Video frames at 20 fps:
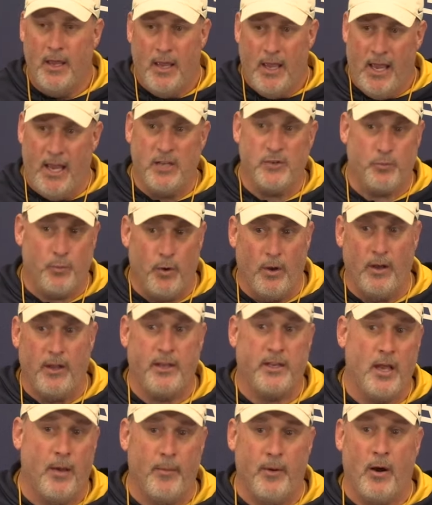He's really
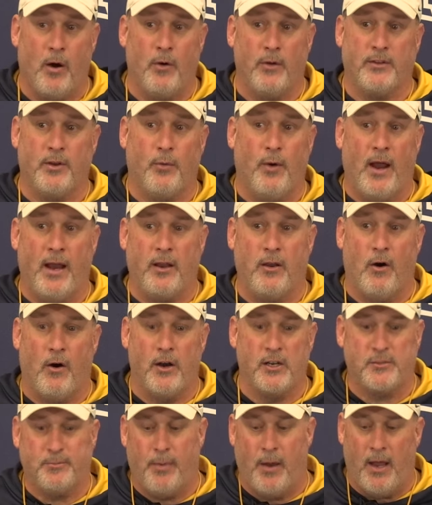coming on at the right
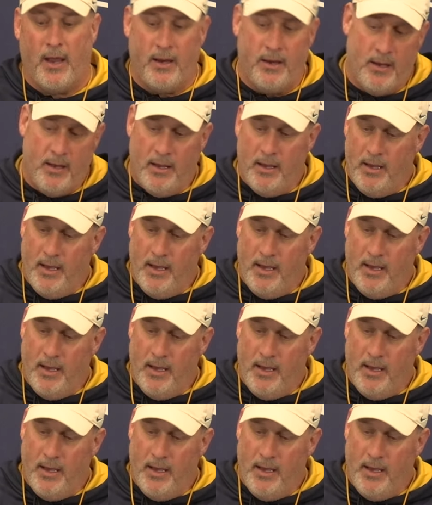guard spot.